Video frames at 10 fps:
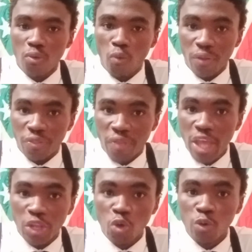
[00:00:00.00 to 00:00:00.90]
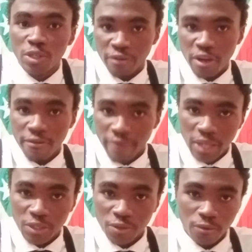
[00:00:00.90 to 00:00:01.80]
what they do is very
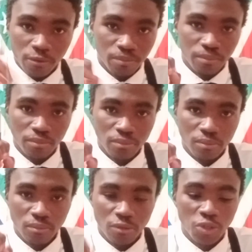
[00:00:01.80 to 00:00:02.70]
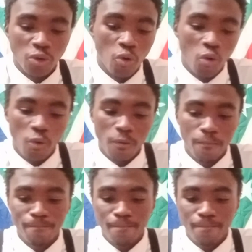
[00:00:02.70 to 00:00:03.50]
vital. So,